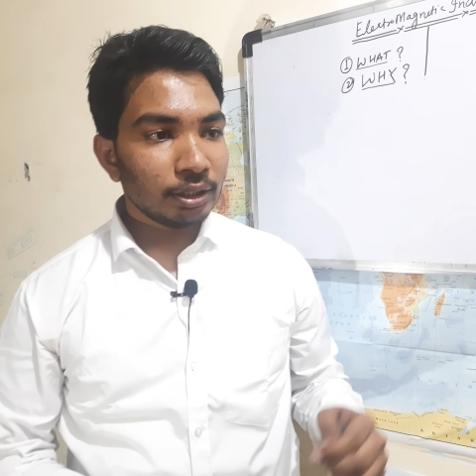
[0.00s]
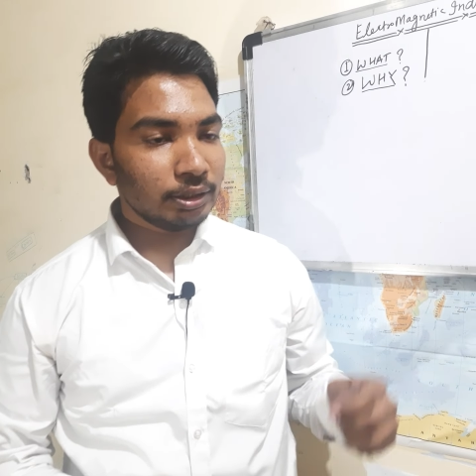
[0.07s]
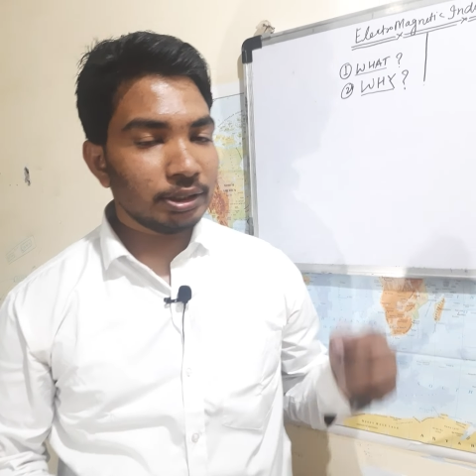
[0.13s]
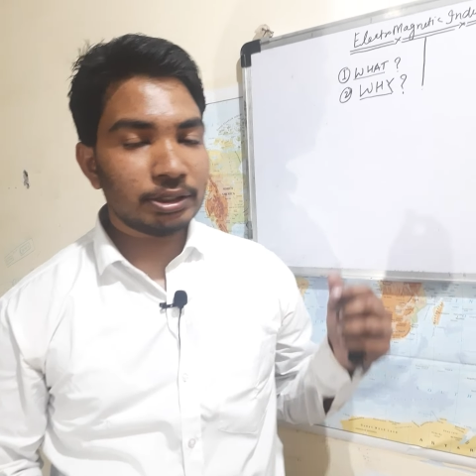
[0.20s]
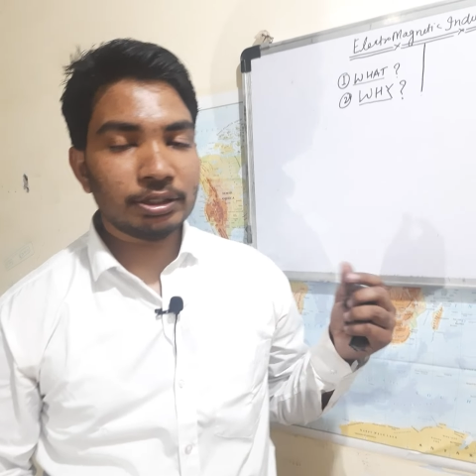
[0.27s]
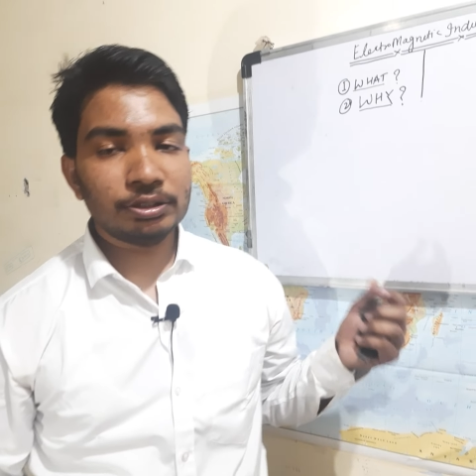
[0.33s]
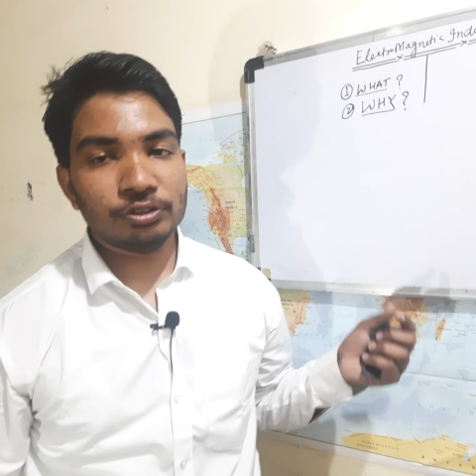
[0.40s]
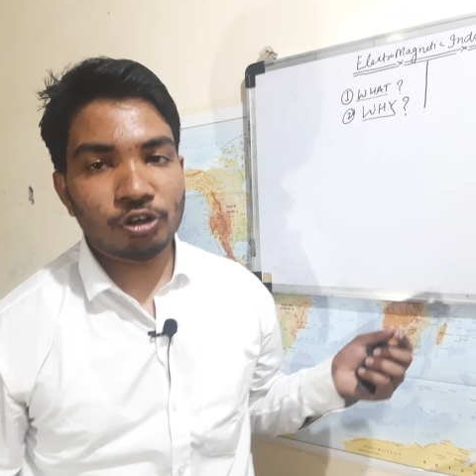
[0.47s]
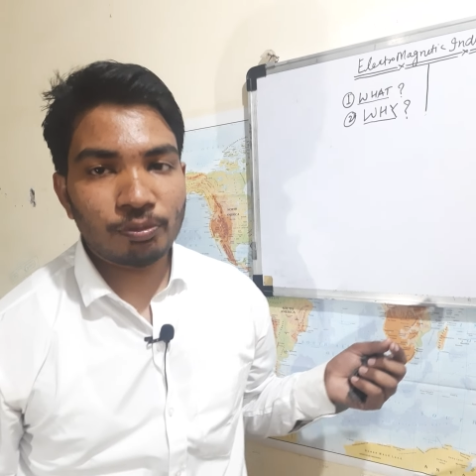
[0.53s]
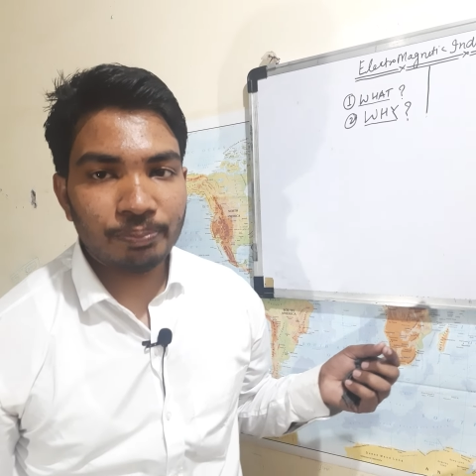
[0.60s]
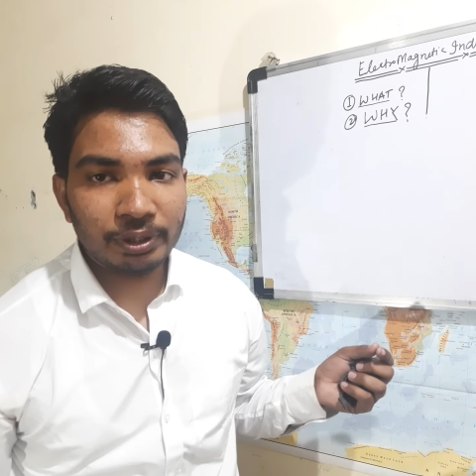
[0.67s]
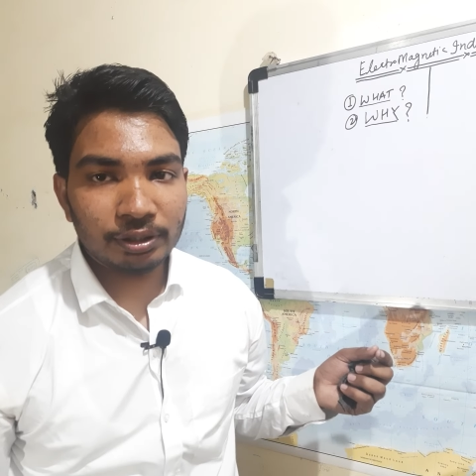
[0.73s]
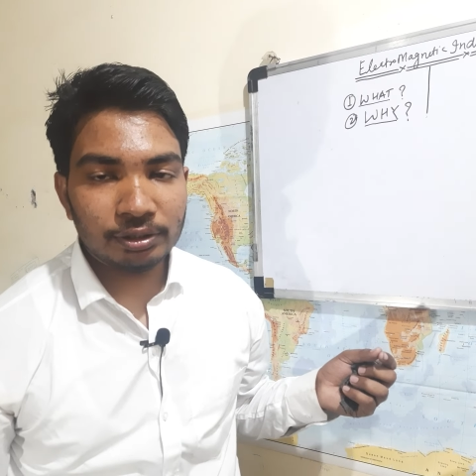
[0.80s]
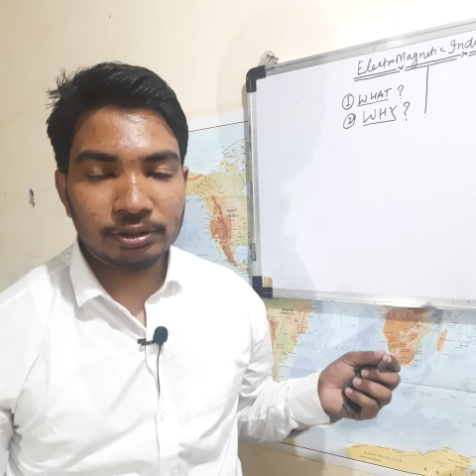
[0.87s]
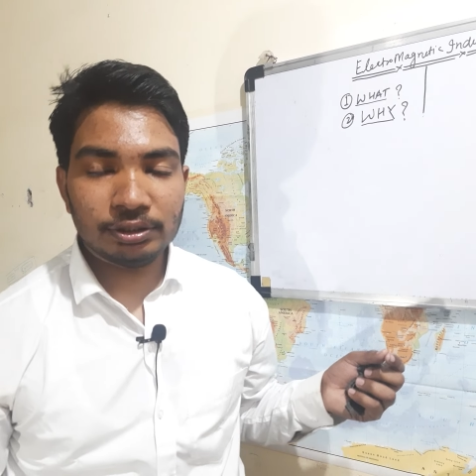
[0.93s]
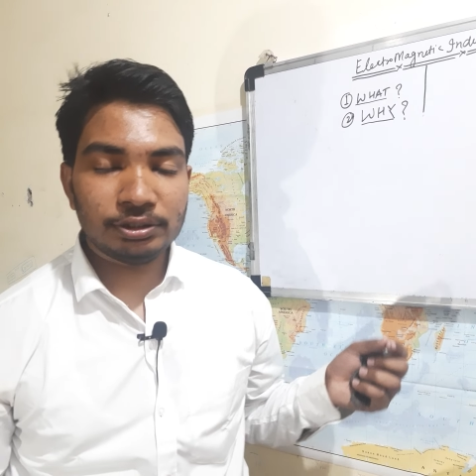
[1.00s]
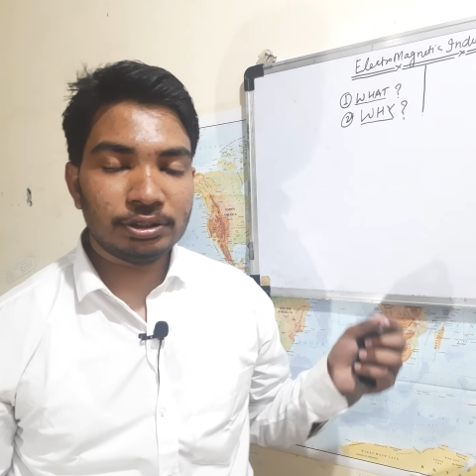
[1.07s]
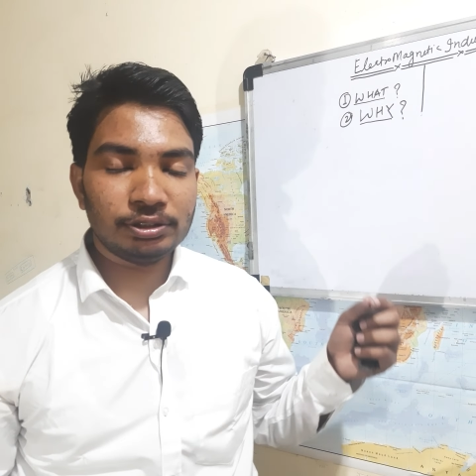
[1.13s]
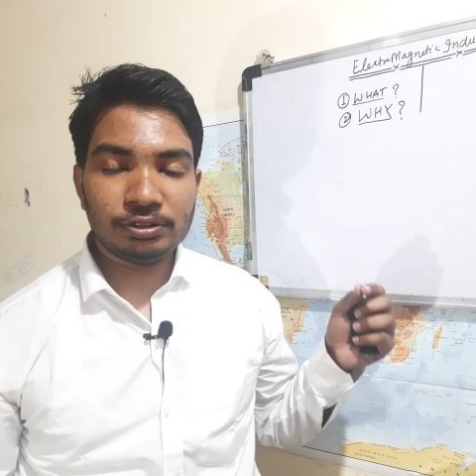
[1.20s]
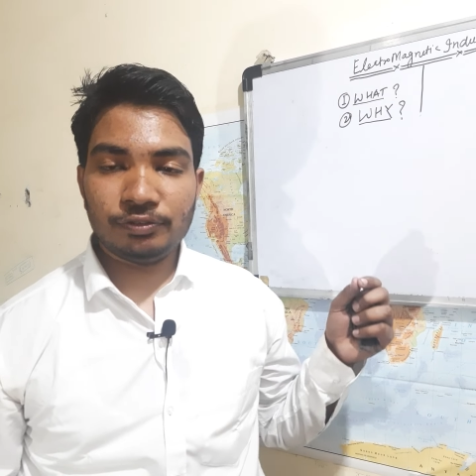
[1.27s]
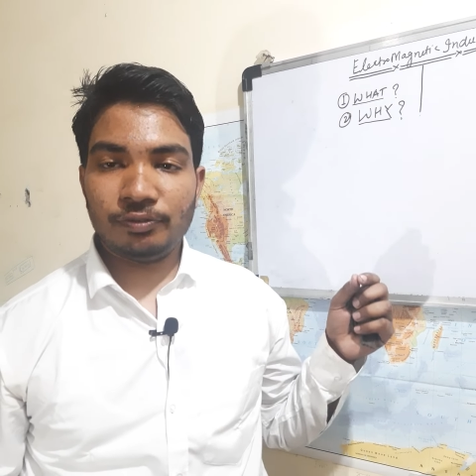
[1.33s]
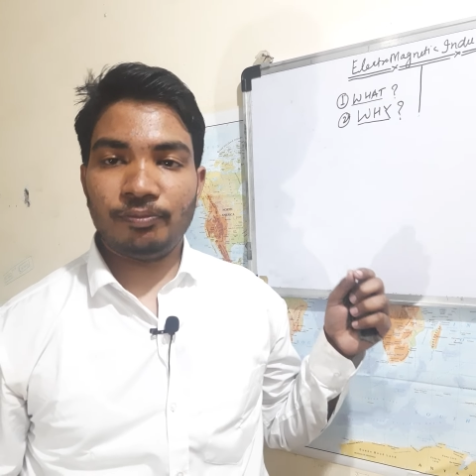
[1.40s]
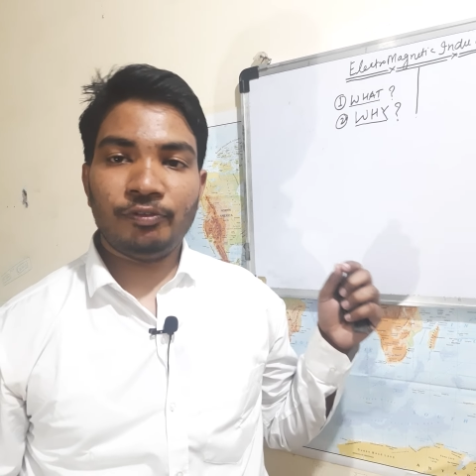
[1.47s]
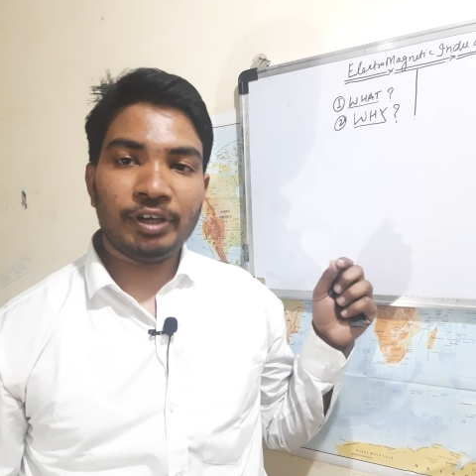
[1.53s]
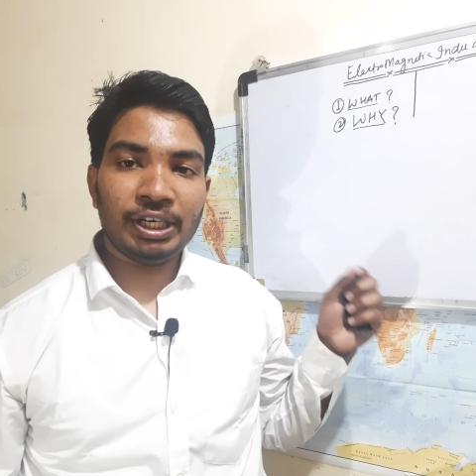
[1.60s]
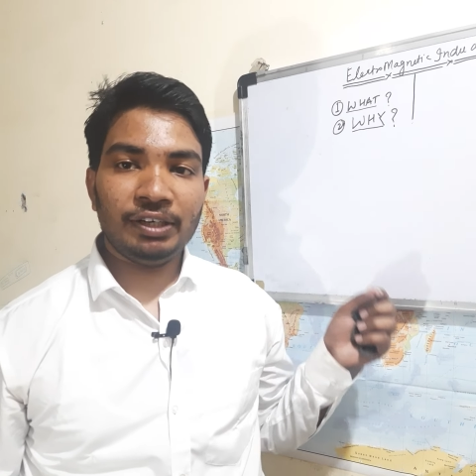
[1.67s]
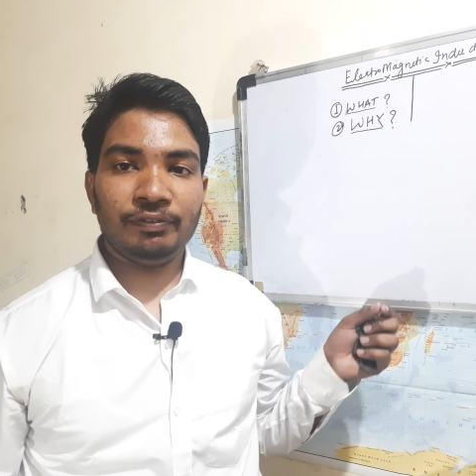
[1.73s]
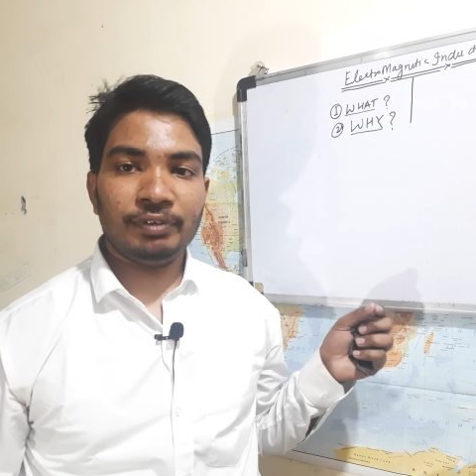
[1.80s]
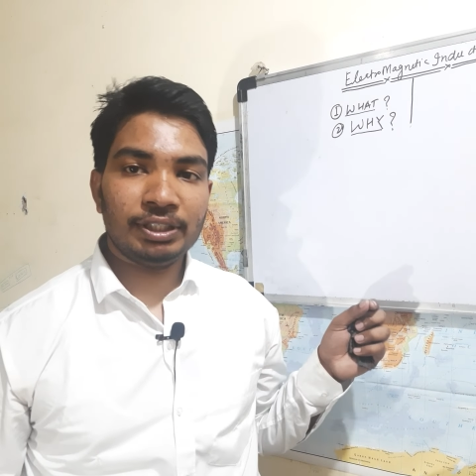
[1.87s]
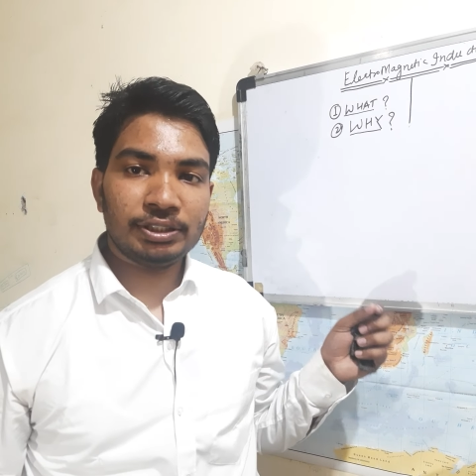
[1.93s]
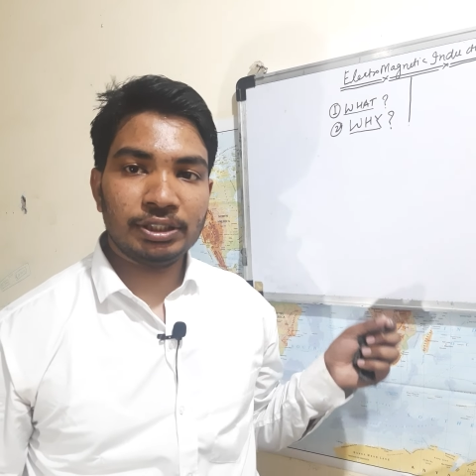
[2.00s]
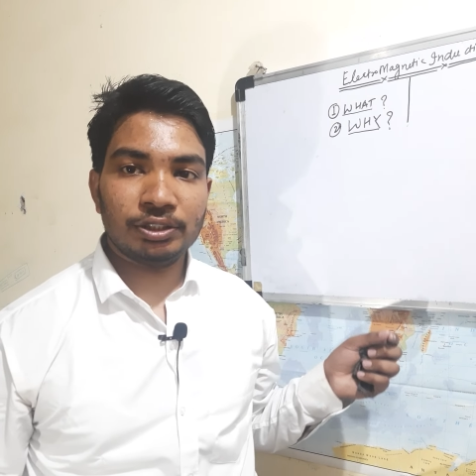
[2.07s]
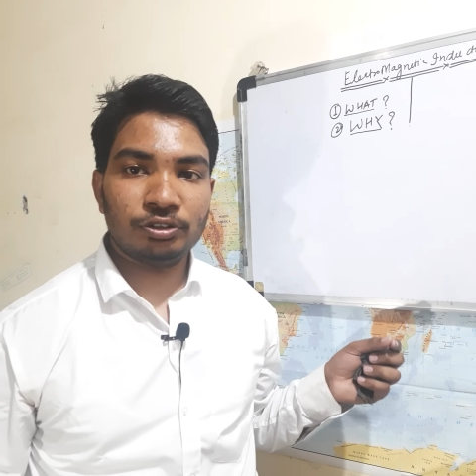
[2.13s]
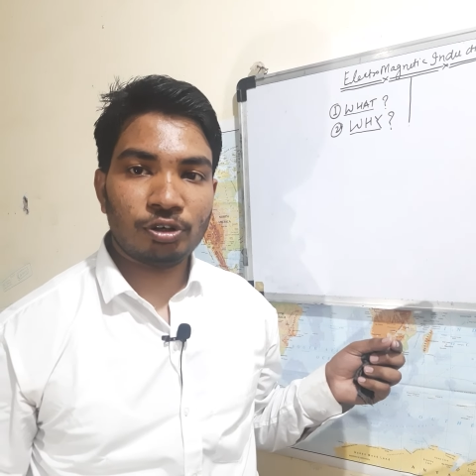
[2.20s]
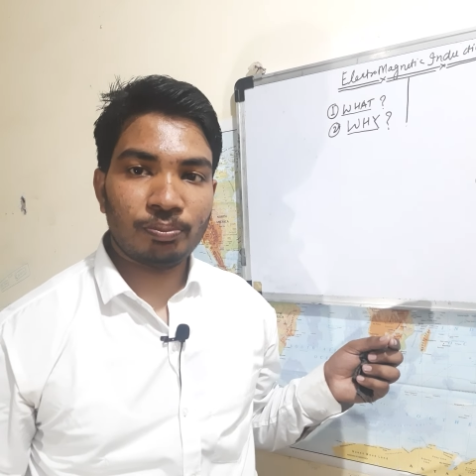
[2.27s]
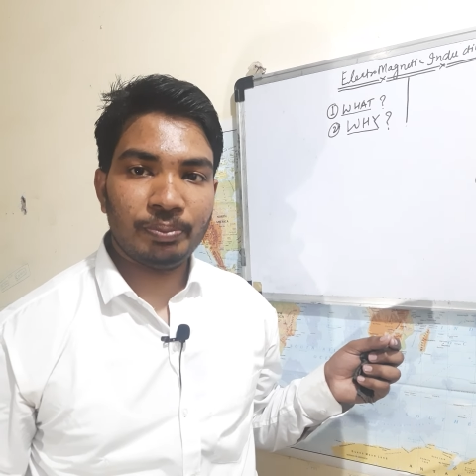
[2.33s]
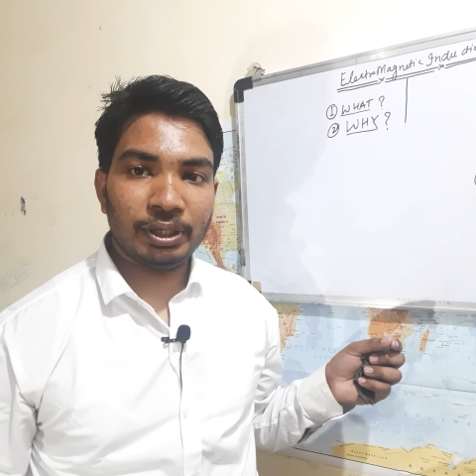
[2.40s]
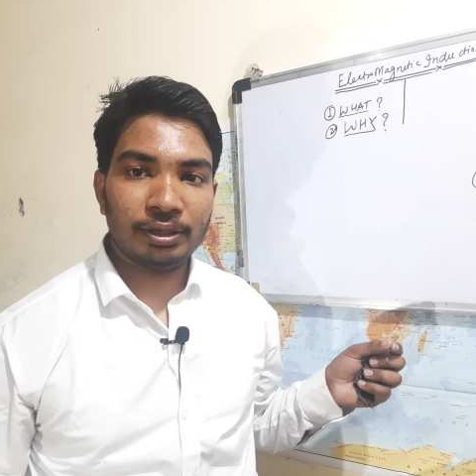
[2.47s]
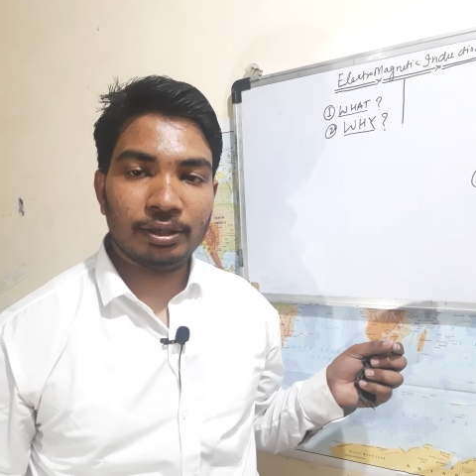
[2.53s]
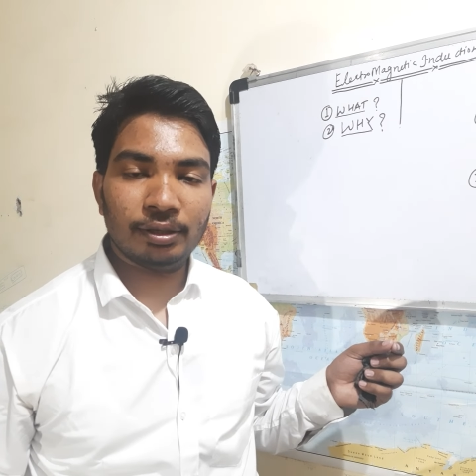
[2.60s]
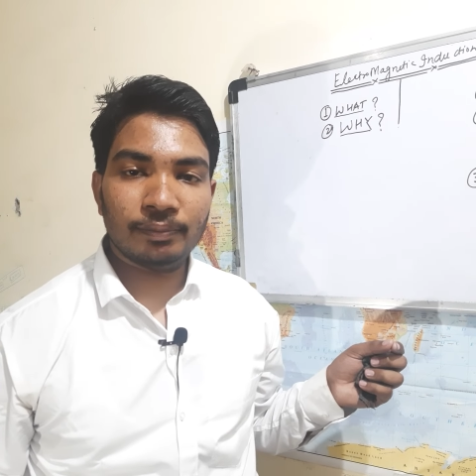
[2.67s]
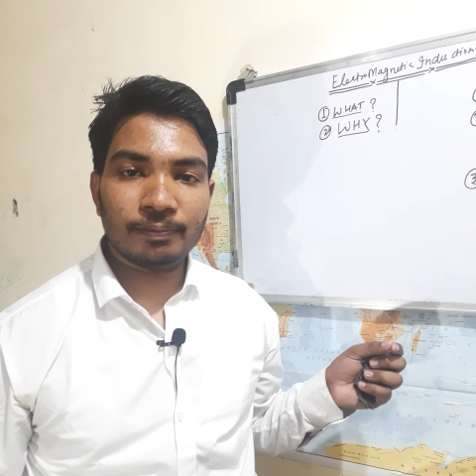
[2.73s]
this is a very basic topic.